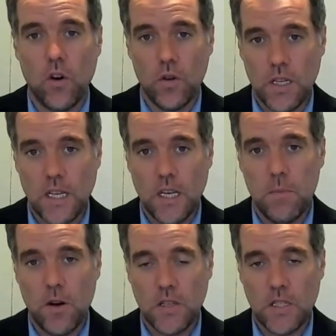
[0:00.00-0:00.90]
on key
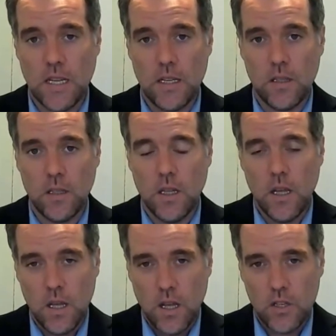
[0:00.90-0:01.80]
personnel.
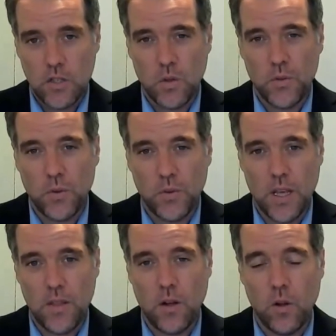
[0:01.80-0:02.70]
Should also
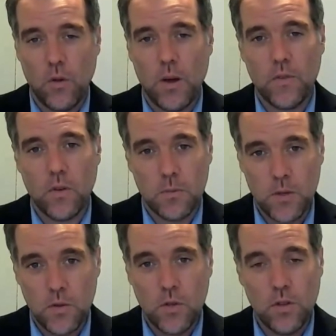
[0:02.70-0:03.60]
say that although I've talked
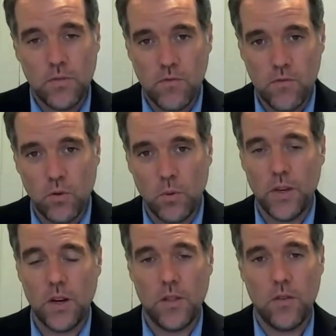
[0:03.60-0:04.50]
about two different roles
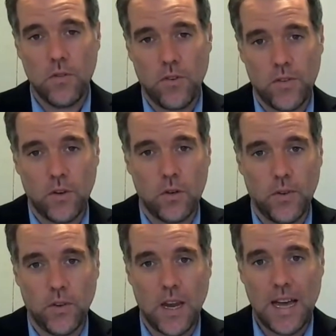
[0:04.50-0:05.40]
here, the authorising
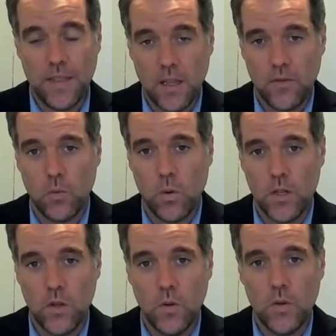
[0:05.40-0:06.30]
officer and the level
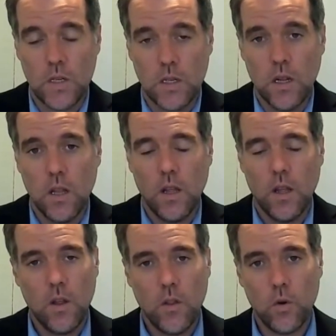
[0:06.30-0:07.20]
1 user,
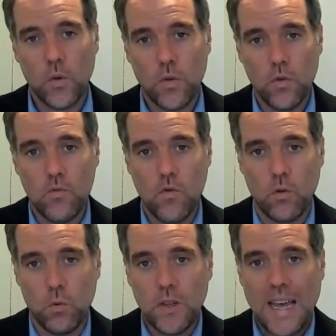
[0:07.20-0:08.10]
those two
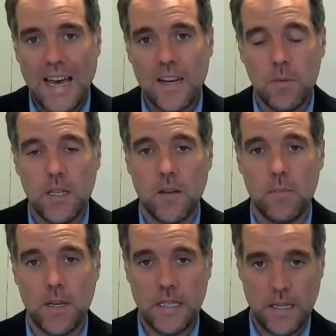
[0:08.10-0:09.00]
roles can be
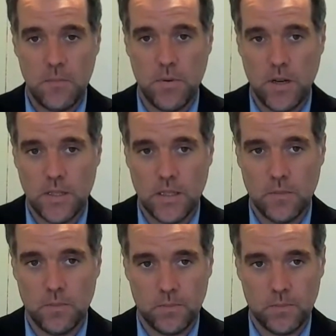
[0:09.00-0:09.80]
done by the same person.